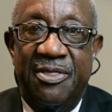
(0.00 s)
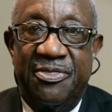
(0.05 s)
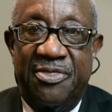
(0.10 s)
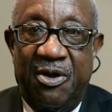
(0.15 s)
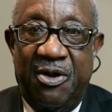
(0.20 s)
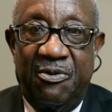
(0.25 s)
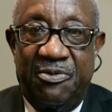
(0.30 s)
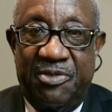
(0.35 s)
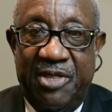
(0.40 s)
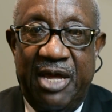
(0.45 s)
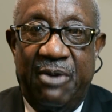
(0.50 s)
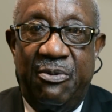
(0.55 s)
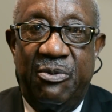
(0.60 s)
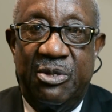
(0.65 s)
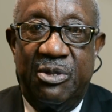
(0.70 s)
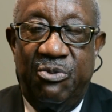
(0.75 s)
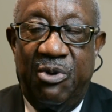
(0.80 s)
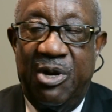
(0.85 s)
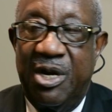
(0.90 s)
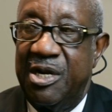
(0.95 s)
Thought that
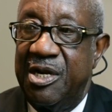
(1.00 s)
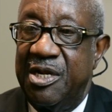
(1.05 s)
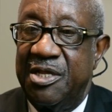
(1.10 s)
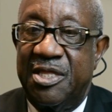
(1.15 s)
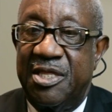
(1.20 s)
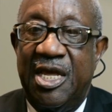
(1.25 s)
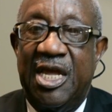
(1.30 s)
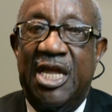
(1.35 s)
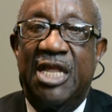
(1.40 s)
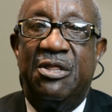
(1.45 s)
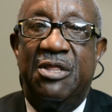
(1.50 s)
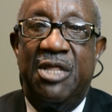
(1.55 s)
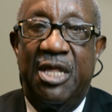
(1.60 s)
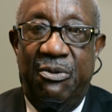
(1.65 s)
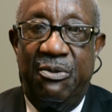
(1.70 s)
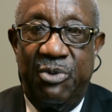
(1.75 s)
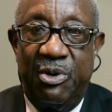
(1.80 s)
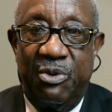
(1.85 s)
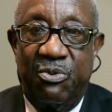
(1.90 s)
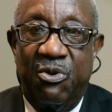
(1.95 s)
was one of the things
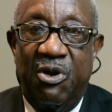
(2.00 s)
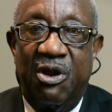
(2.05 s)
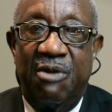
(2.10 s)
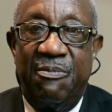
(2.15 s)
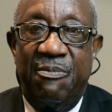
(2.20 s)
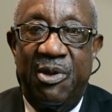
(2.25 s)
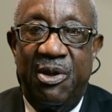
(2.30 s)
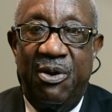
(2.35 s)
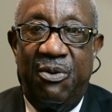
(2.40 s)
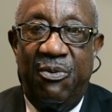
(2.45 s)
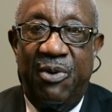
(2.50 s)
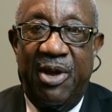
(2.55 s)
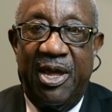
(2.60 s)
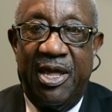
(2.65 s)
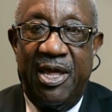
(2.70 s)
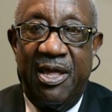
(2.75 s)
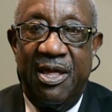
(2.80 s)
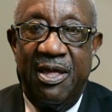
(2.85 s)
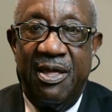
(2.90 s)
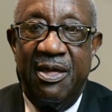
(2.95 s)
that would run me
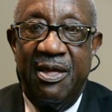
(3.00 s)
away,